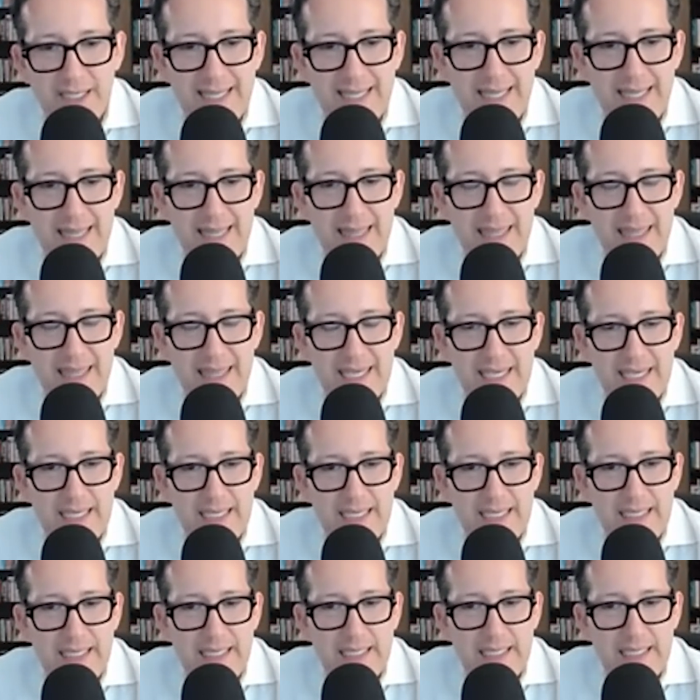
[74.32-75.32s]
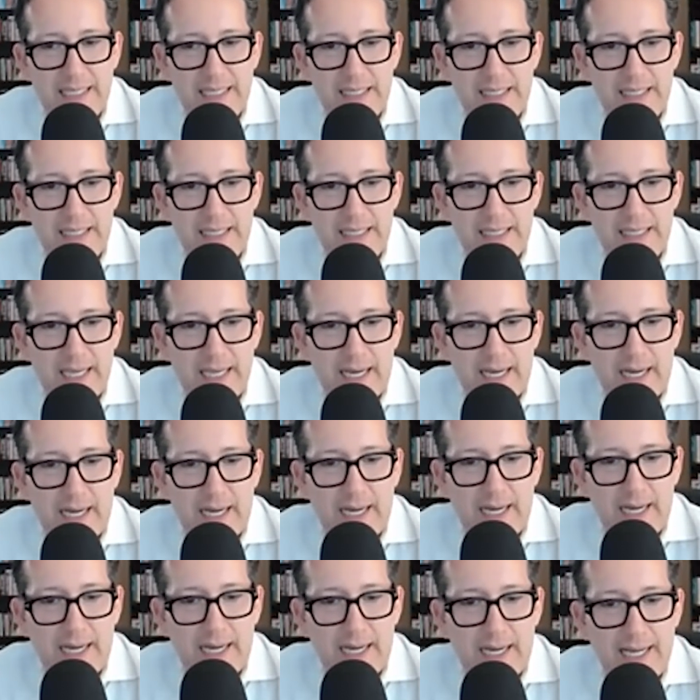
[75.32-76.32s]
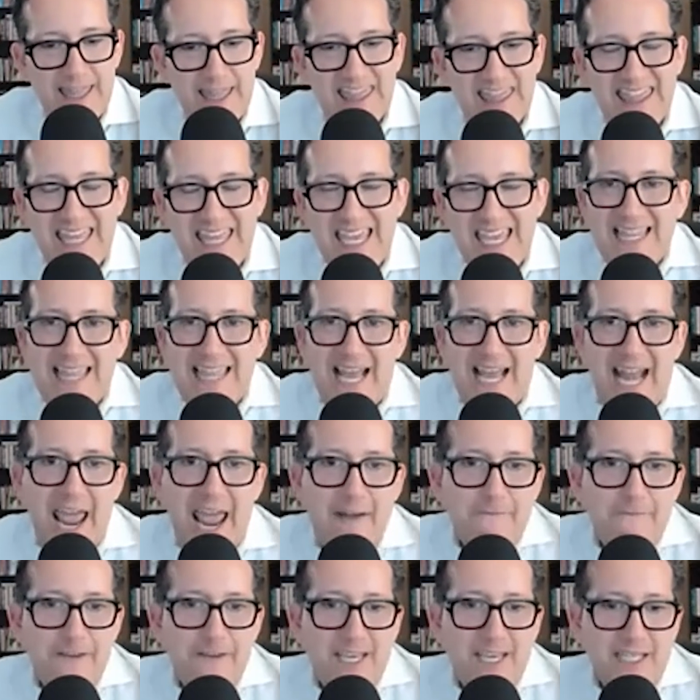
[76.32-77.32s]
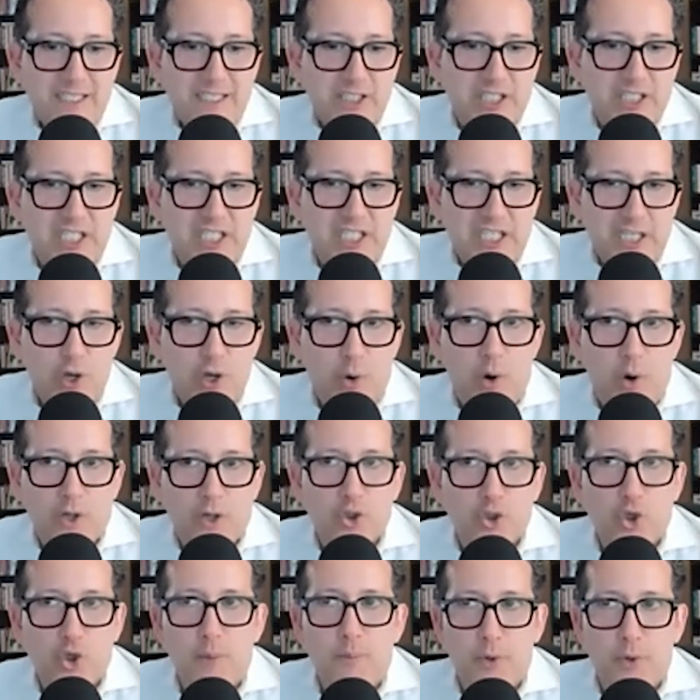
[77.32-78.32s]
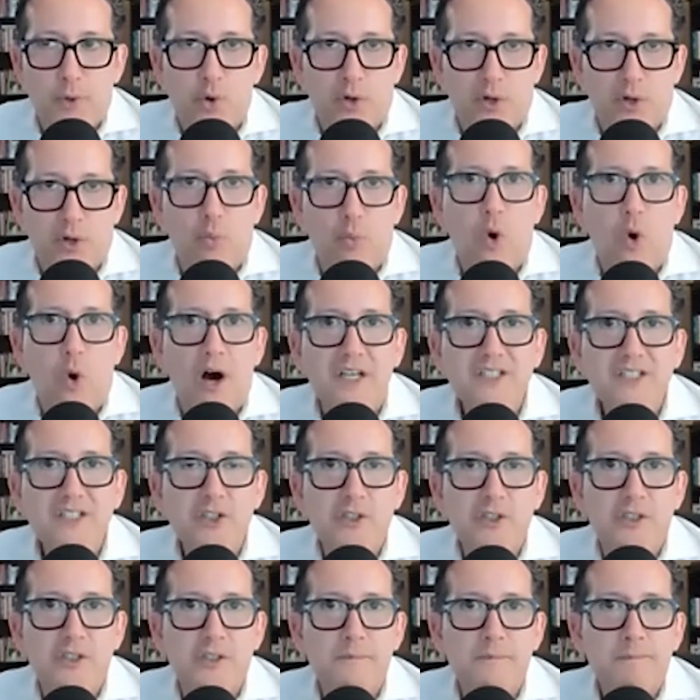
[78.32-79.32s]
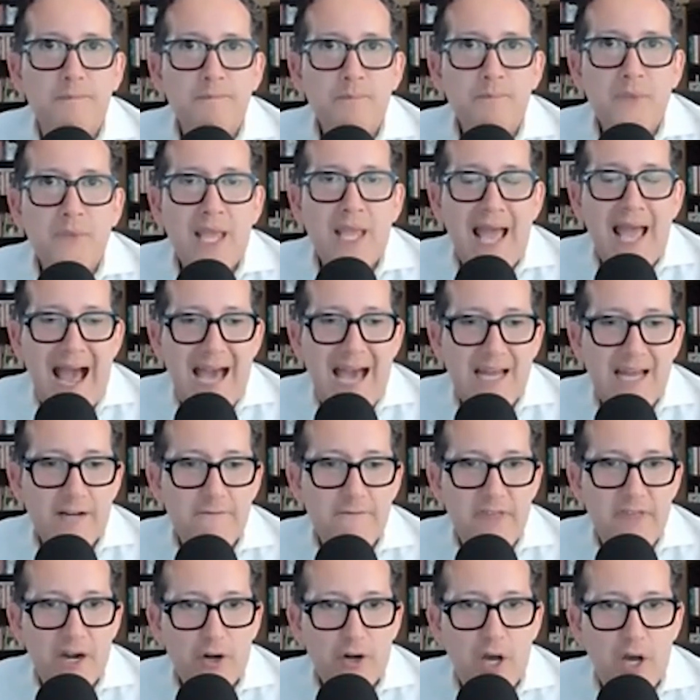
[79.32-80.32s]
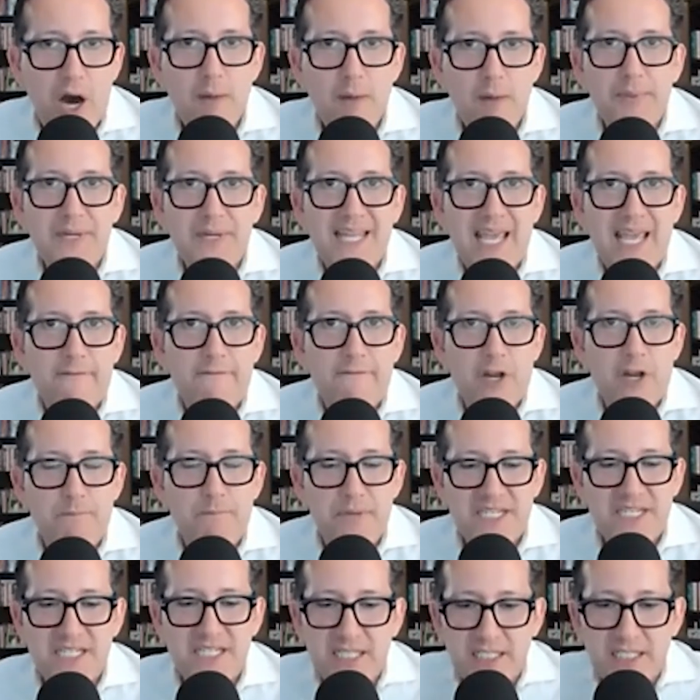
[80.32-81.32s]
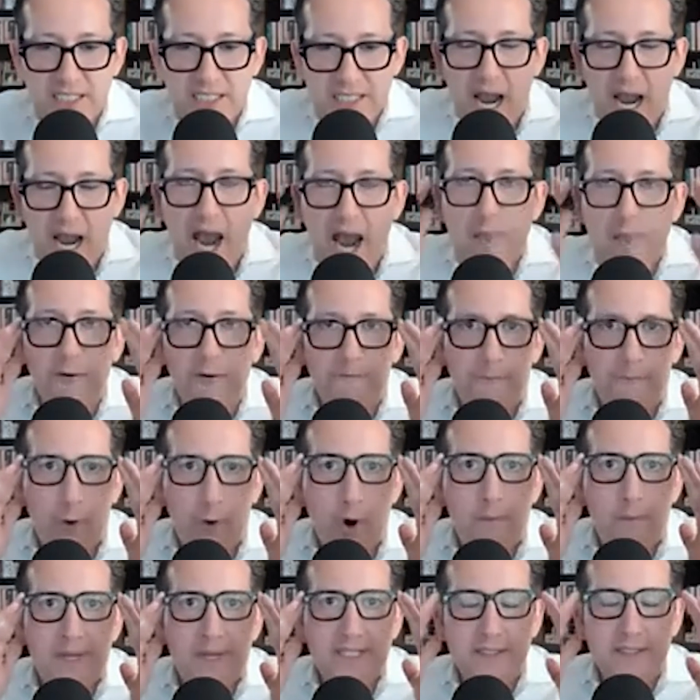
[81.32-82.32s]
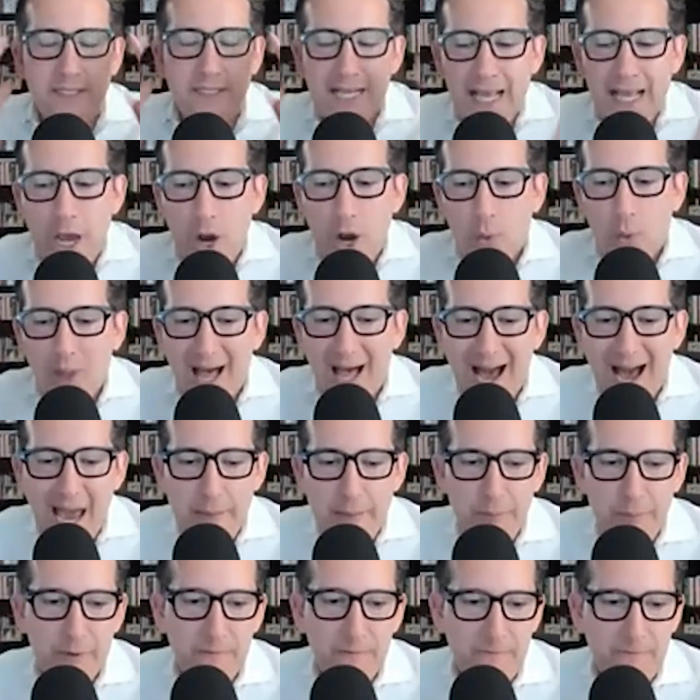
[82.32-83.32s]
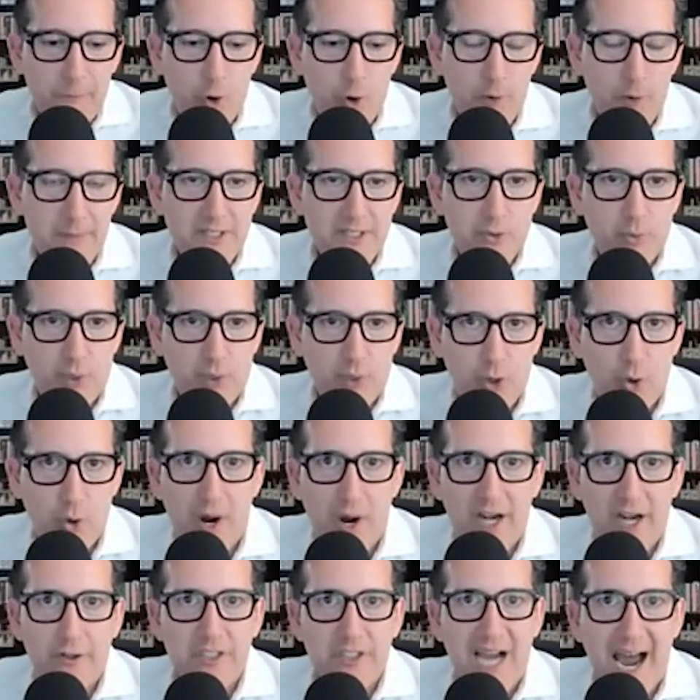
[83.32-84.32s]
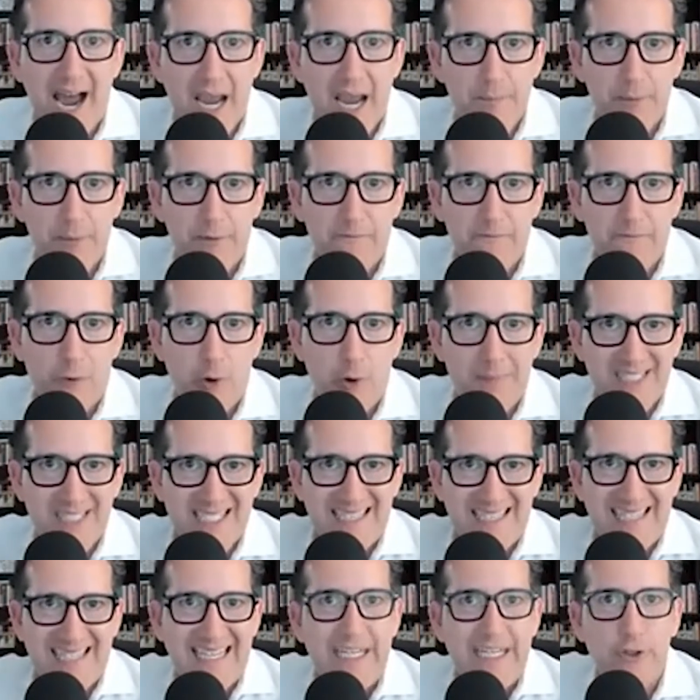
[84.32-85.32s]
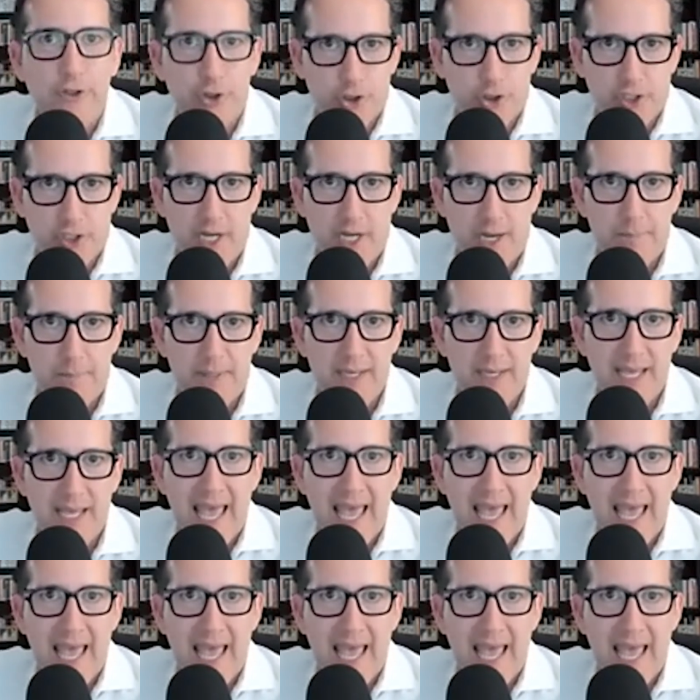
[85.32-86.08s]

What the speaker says: the thing that every CEO entrepreneur wants out of their company, out of their business, is high performance. Well, high performance requires high performance leadership.